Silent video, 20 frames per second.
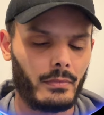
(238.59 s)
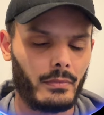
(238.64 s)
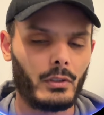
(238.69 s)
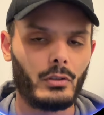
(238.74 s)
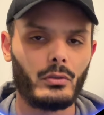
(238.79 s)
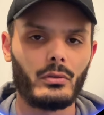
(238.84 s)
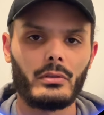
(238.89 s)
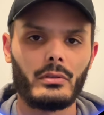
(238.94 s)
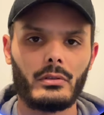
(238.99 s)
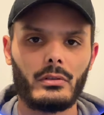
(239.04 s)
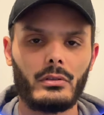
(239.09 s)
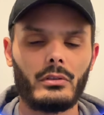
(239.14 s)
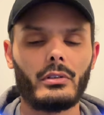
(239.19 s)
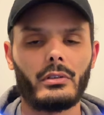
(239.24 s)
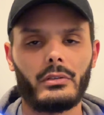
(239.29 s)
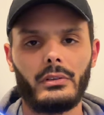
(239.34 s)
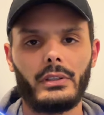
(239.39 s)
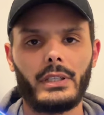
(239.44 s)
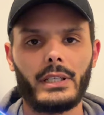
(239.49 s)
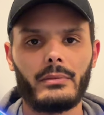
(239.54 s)
You
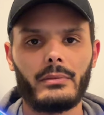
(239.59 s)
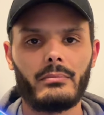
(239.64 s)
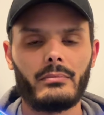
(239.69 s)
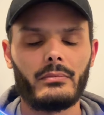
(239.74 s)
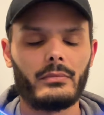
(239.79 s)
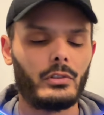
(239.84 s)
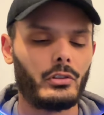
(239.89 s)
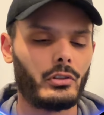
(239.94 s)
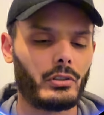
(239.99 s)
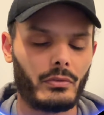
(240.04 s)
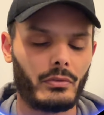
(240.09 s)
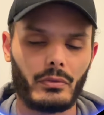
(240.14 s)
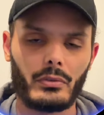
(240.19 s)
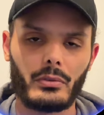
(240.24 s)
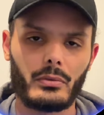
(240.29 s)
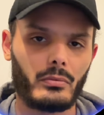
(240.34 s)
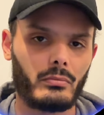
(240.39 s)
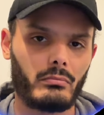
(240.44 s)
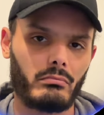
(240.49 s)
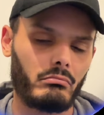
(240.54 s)
note them just
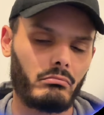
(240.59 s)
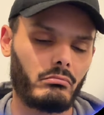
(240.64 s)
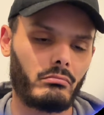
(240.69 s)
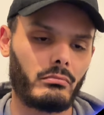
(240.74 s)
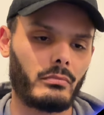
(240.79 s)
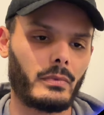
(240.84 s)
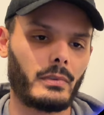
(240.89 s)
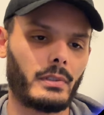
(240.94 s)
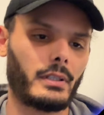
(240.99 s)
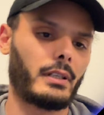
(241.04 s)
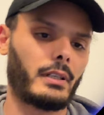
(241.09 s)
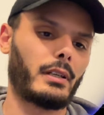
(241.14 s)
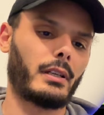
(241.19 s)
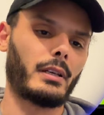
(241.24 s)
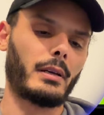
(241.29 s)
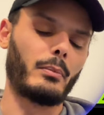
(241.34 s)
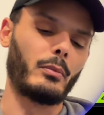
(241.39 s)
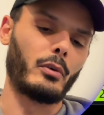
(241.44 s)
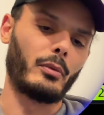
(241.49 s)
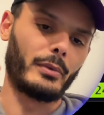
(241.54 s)
for
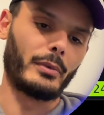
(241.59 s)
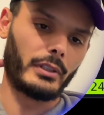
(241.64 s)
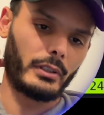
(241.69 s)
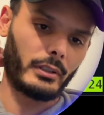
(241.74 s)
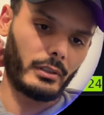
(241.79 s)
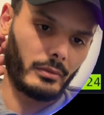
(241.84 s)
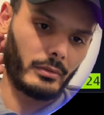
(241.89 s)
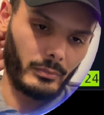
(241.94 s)
a moment